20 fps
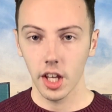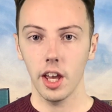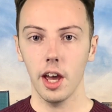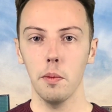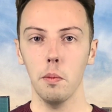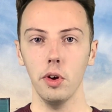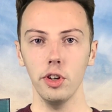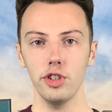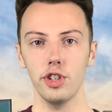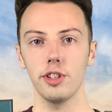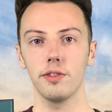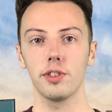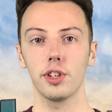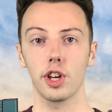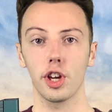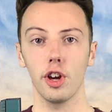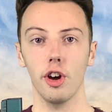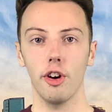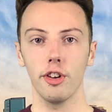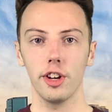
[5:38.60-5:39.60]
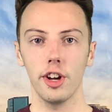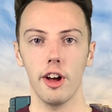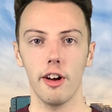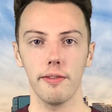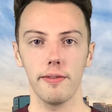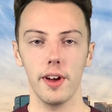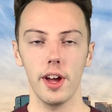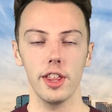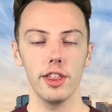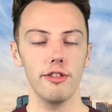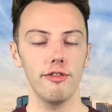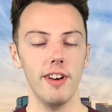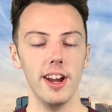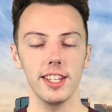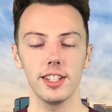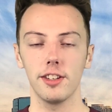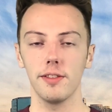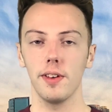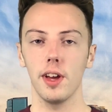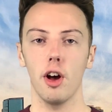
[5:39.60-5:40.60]
And once you've secured an offer, the
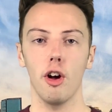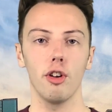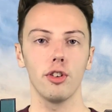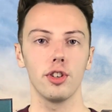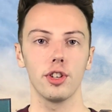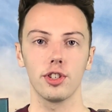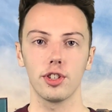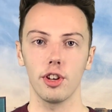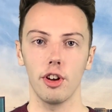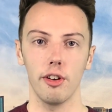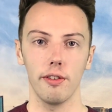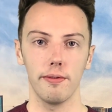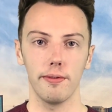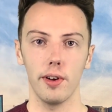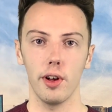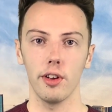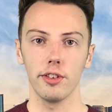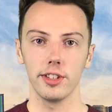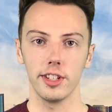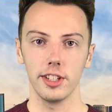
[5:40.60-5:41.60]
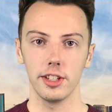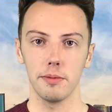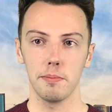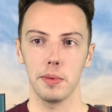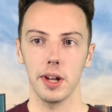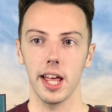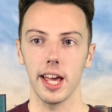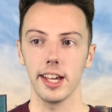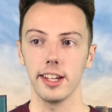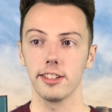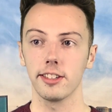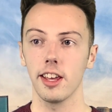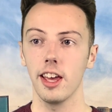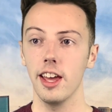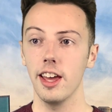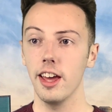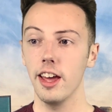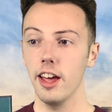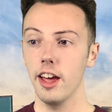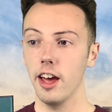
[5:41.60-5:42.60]
rest of it all just sort of falls into place.
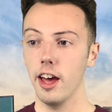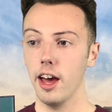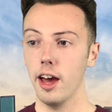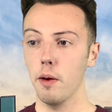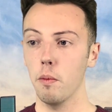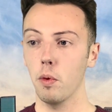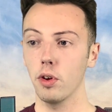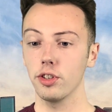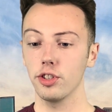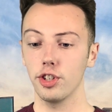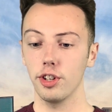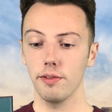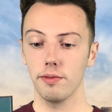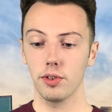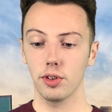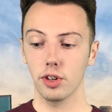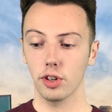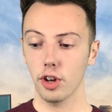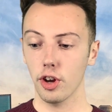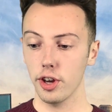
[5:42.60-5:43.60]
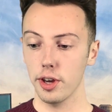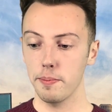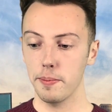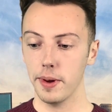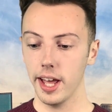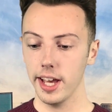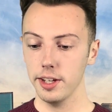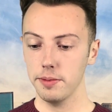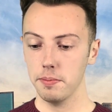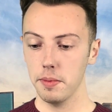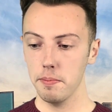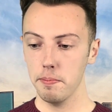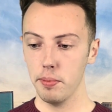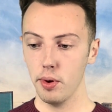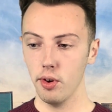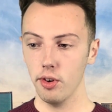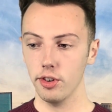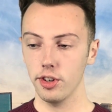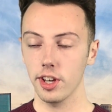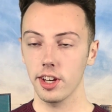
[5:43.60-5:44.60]
Once you've got your placement
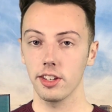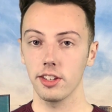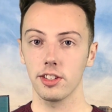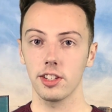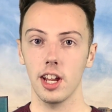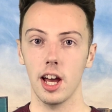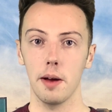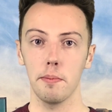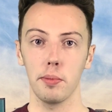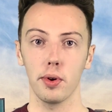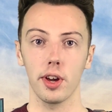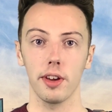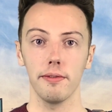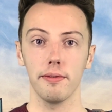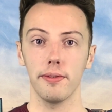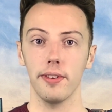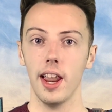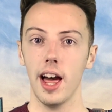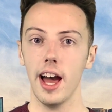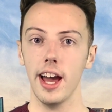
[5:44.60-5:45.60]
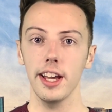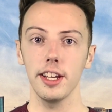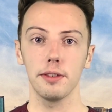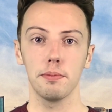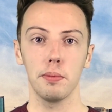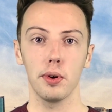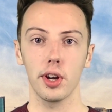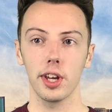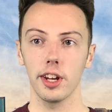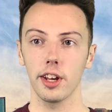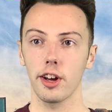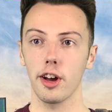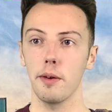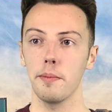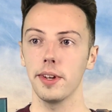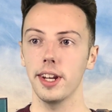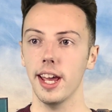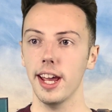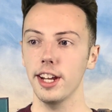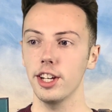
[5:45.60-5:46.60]
booked, you can start booking flights, booking
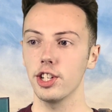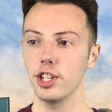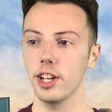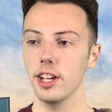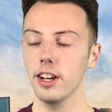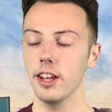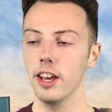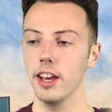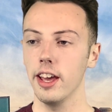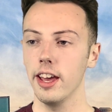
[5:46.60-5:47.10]
accommodation.